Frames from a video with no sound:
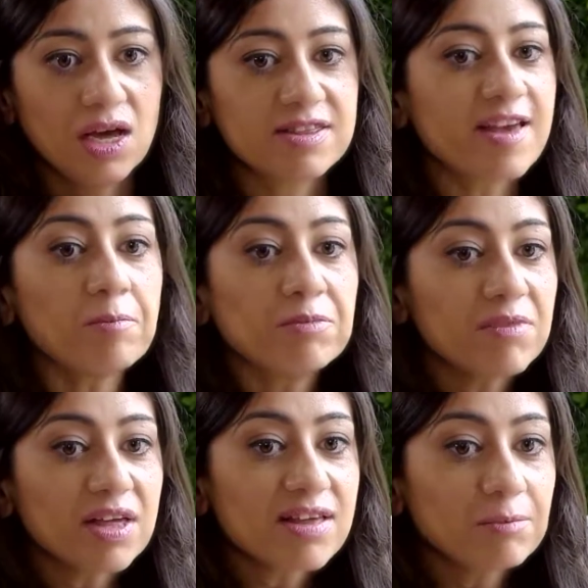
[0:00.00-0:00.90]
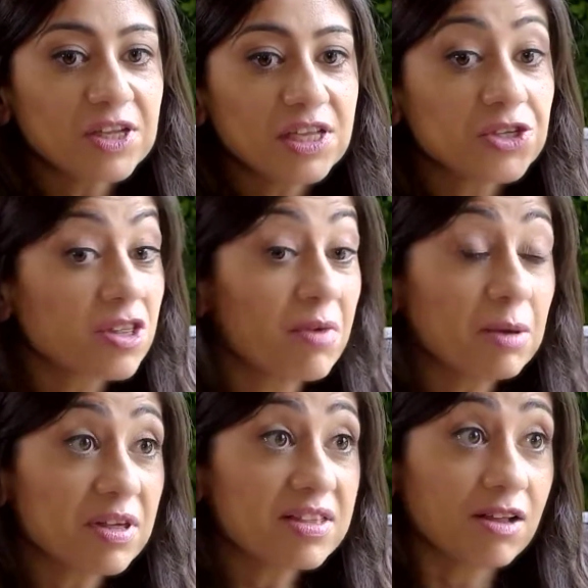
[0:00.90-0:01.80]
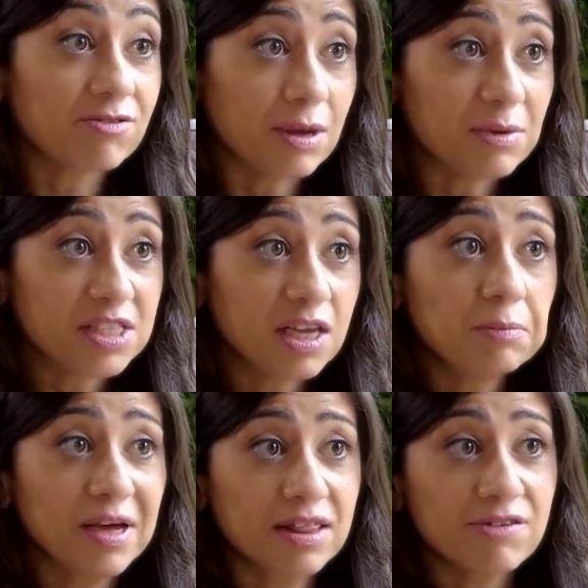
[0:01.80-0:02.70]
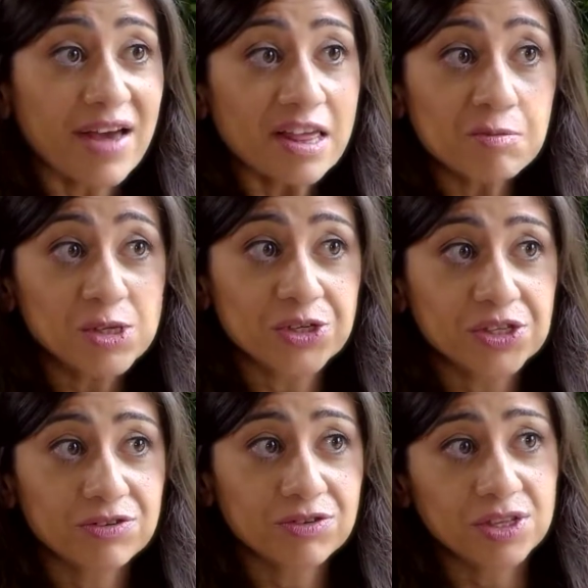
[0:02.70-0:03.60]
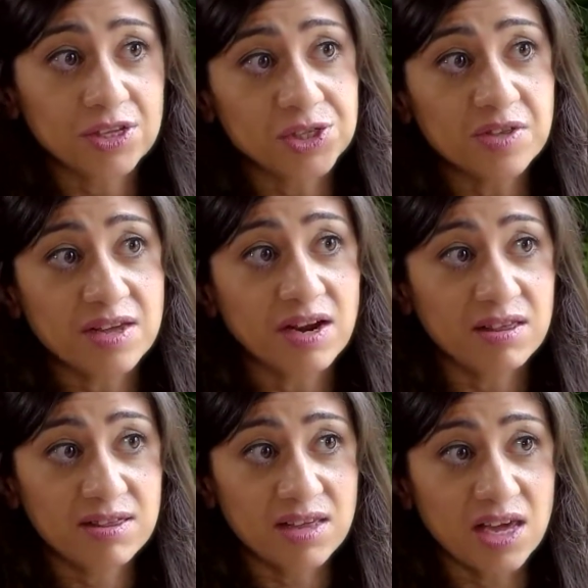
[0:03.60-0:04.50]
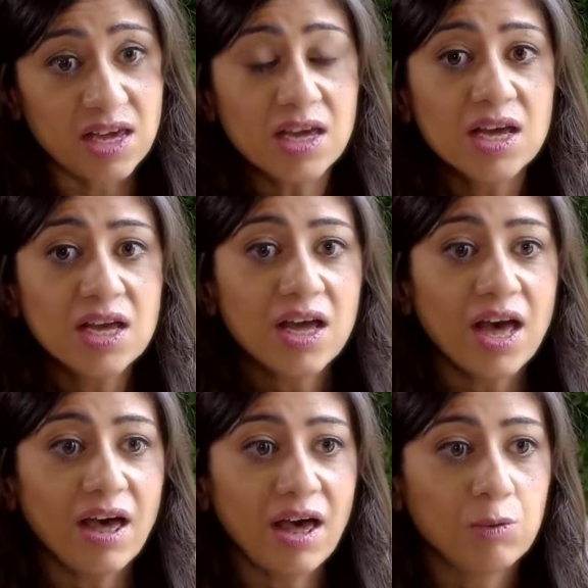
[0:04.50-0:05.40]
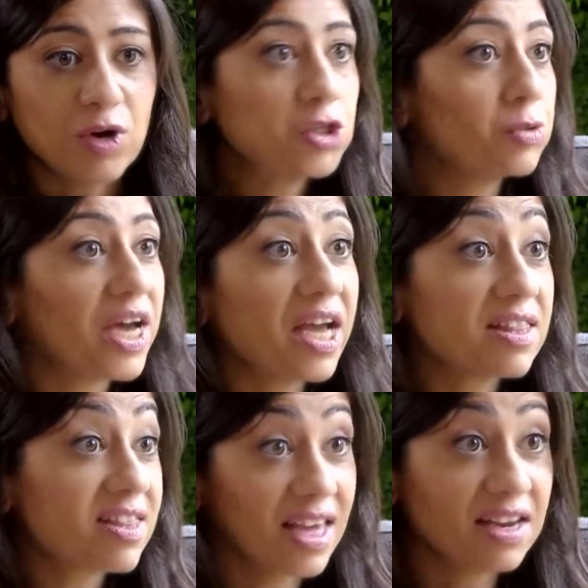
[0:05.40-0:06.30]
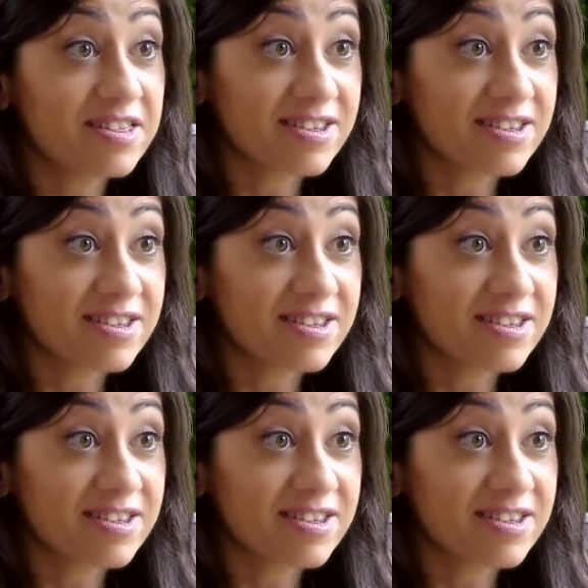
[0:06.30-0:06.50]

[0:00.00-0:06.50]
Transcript: Some conditions might be self-limiting, but the vast majority of conditions that I see, I wish we had seen